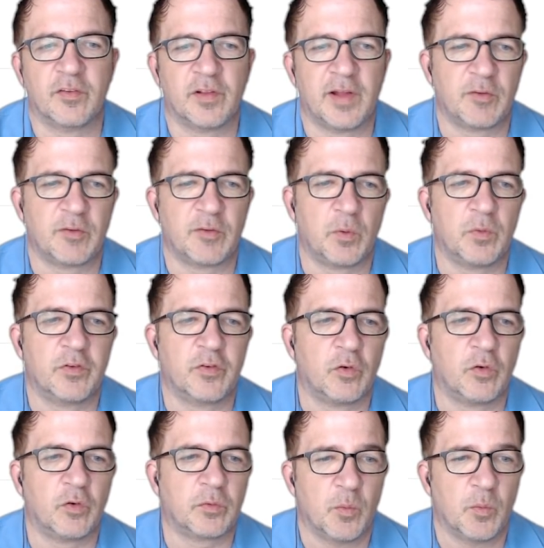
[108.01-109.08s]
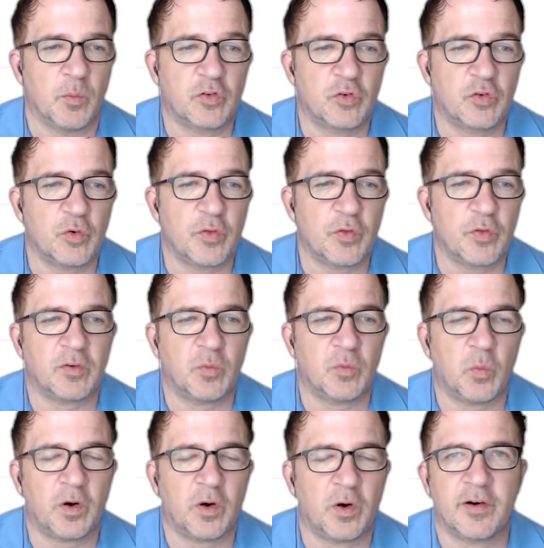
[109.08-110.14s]
The last one sold was
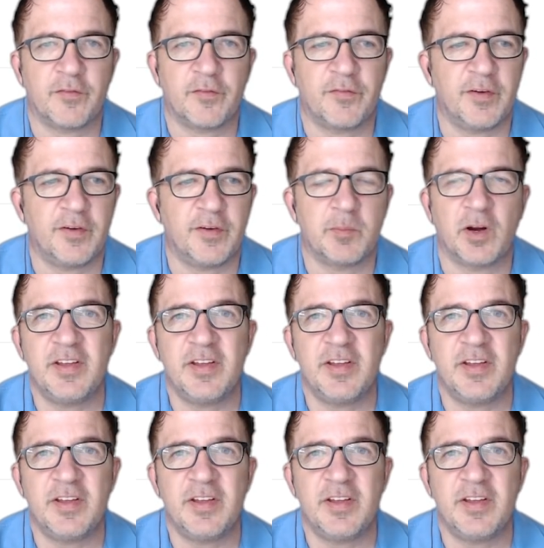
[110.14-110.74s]
2150.